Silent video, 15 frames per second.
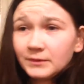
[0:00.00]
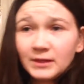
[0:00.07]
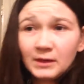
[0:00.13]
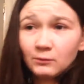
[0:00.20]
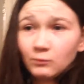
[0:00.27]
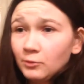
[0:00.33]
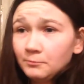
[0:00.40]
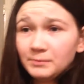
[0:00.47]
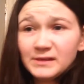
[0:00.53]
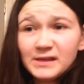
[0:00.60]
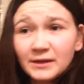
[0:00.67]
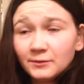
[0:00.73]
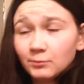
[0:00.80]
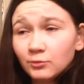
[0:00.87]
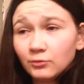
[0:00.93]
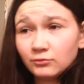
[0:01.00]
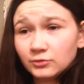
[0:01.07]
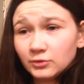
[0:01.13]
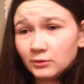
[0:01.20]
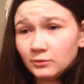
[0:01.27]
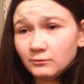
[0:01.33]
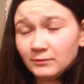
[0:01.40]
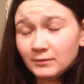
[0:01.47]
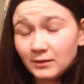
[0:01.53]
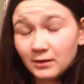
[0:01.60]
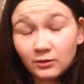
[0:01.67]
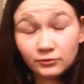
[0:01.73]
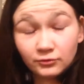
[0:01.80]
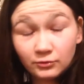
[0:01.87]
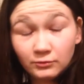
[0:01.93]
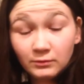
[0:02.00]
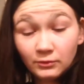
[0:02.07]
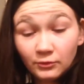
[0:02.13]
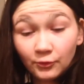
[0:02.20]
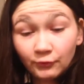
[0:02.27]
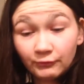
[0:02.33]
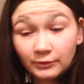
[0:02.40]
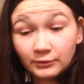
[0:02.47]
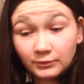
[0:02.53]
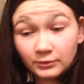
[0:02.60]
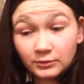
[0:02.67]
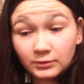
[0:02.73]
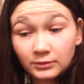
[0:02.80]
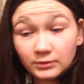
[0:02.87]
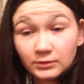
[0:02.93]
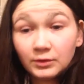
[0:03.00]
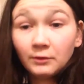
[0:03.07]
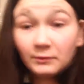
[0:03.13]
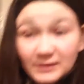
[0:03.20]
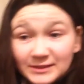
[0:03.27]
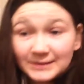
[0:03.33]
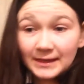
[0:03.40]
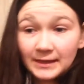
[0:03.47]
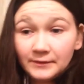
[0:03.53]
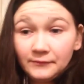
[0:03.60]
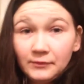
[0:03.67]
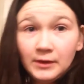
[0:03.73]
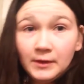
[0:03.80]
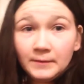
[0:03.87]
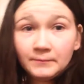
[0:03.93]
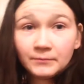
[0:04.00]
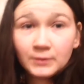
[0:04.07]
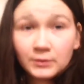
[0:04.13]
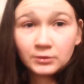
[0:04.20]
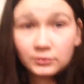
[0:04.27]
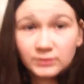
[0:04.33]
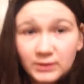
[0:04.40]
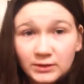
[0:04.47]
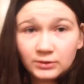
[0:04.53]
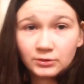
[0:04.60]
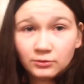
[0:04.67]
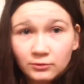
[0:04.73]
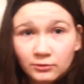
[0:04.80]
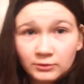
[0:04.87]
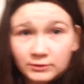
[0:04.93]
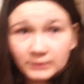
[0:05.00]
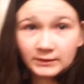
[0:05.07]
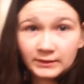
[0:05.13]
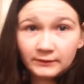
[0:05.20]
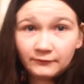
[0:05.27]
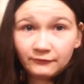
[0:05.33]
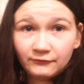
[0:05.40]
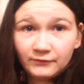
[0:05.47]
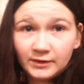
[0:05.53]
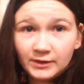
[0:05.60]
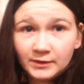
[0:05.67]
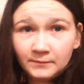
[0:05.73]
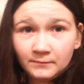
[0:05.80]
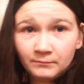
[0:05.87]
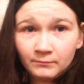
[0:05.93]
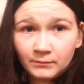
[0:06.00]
That won't be edible, so I do it oven because I know it's safe because it cooked and everything,